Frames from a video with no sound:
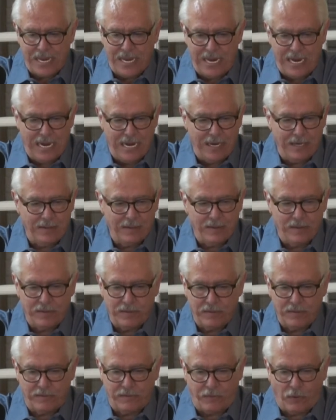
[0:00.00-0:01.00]
uh,
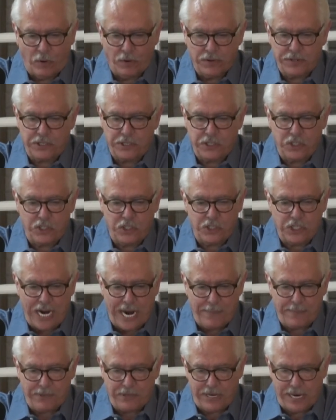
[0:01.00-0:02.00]
fourth
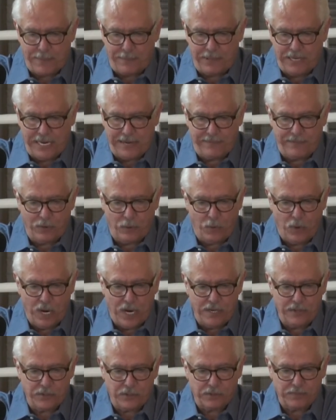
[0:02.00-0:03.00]
chapter, I believe it
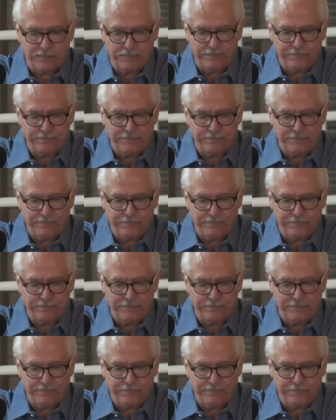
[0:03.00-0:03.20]
was.